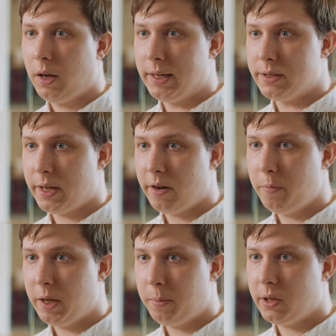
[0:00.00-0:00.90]
Instead of
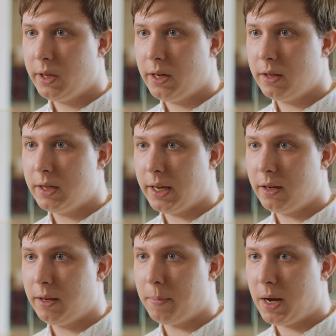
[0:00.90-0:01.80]
manipulating the
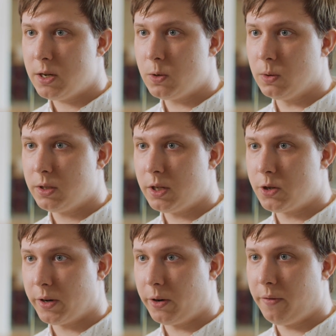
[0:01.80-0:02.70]
data in modules to
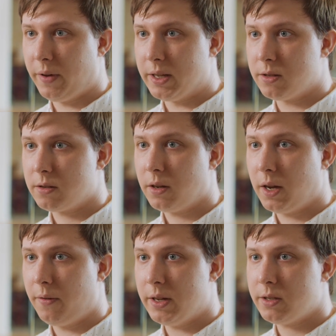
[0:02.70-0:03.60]
trigger events,
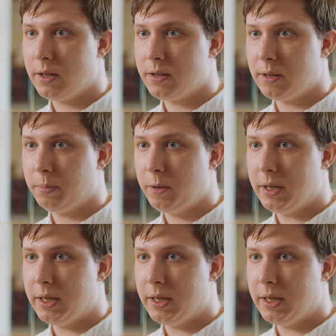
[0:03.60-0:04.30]
events can simply be